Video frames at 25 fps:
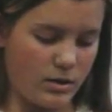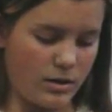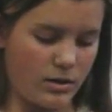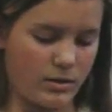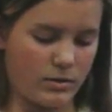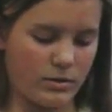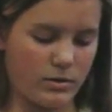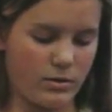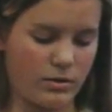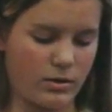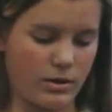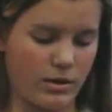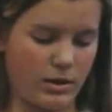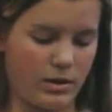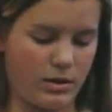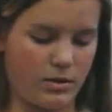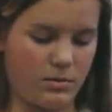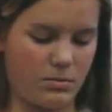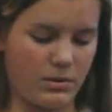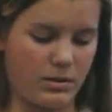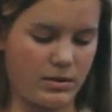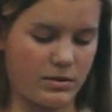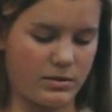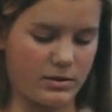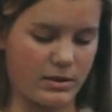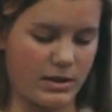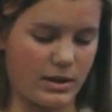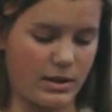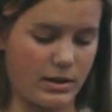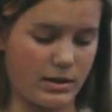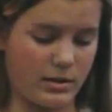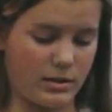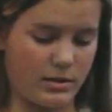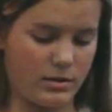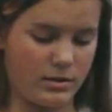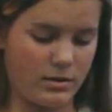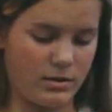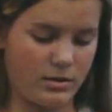It's okay to be
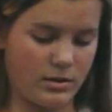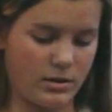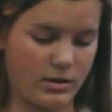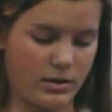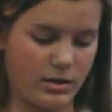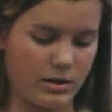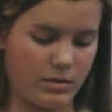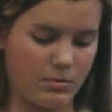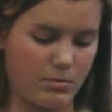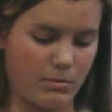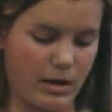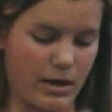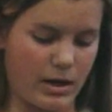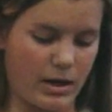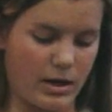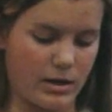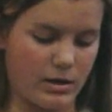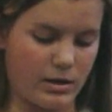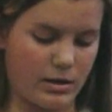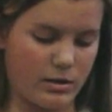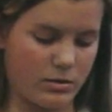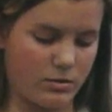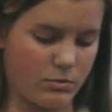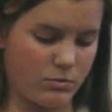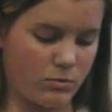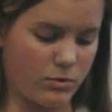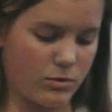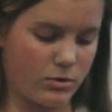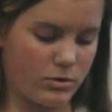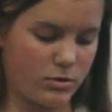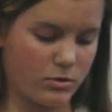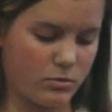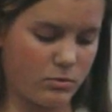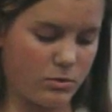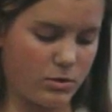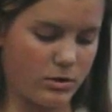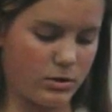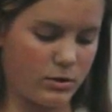sad, to get mad, and to
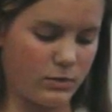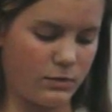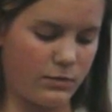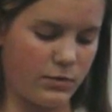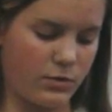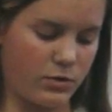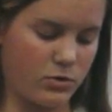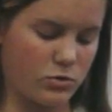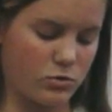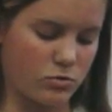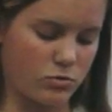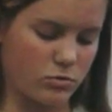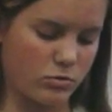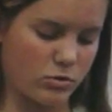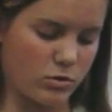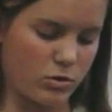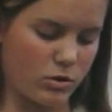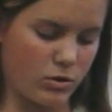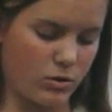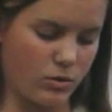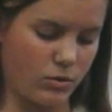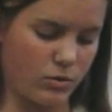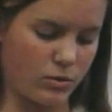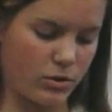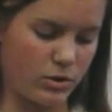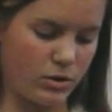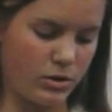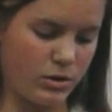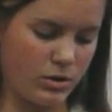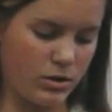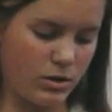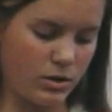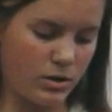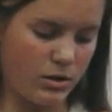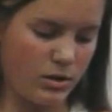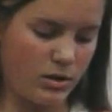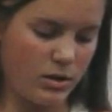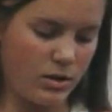wonder what the future will hold.
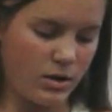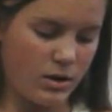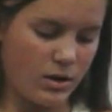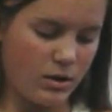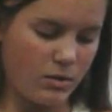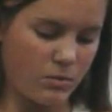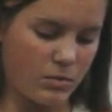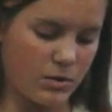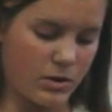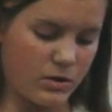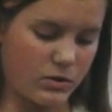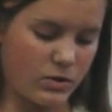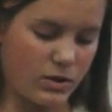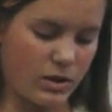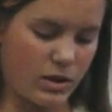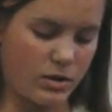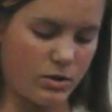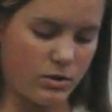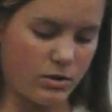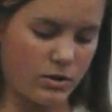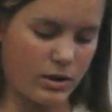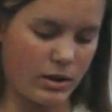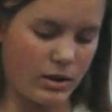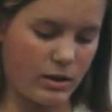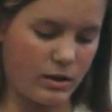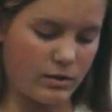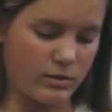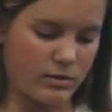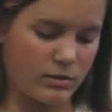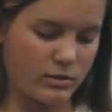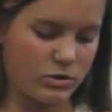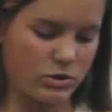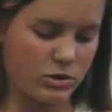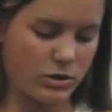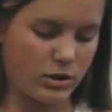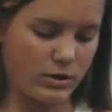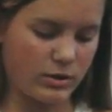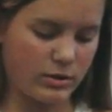What is not okay is
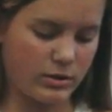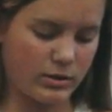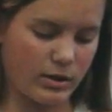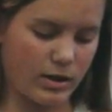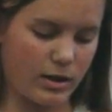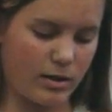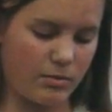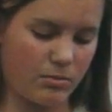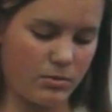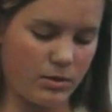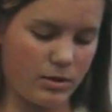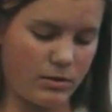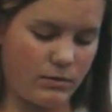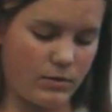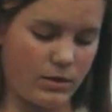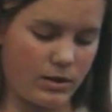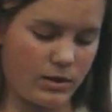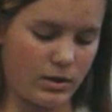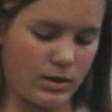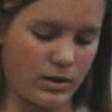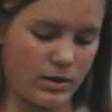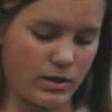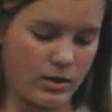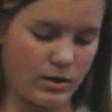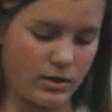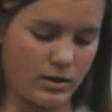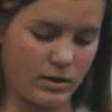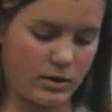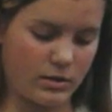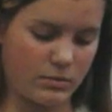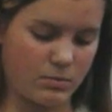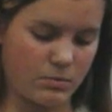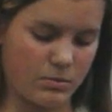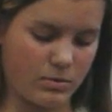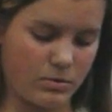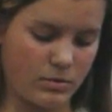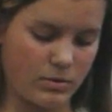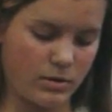to just stop living and
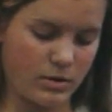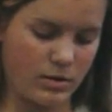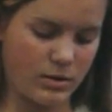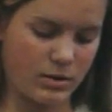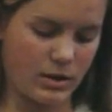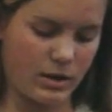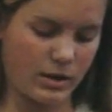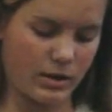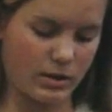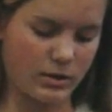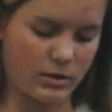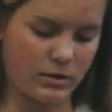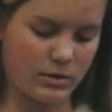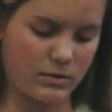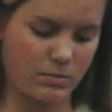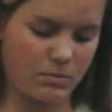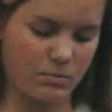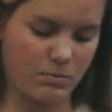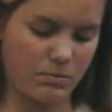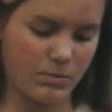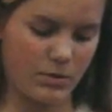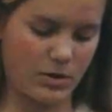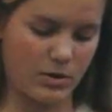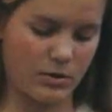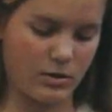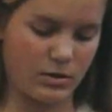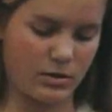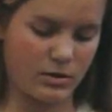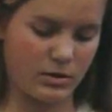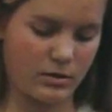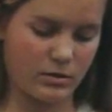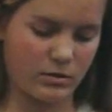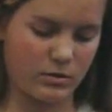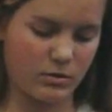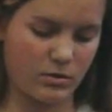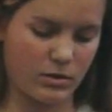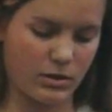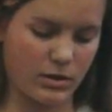
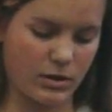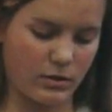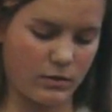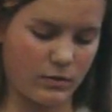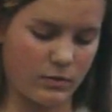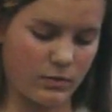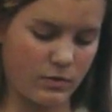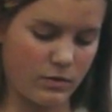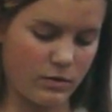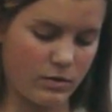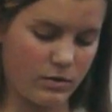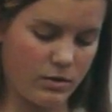experience your life.